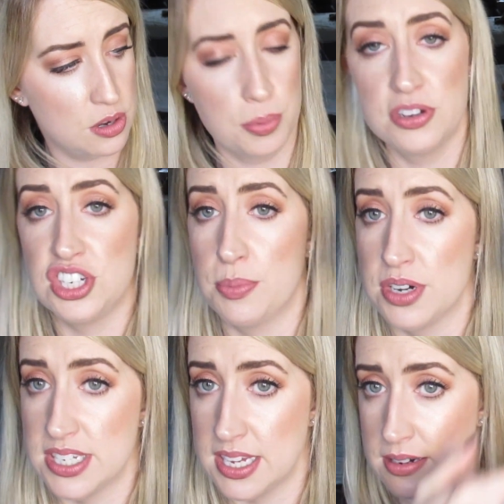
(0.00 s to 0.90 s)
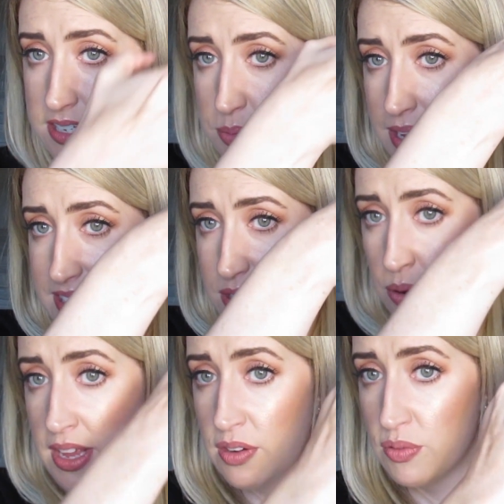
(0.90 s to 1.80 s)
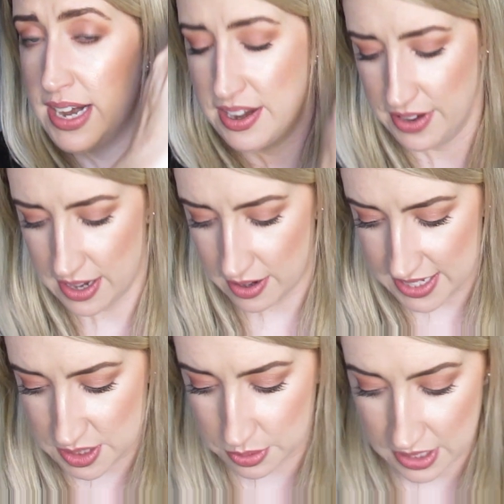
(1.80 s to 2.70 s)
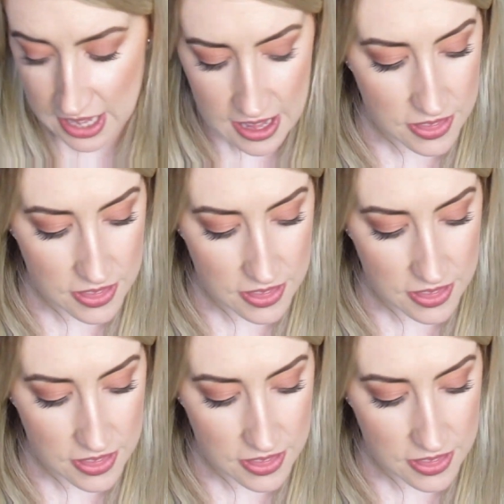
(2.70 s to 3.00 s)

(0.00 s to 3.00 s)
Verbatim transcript: couple of shimmers there as well so really really nice one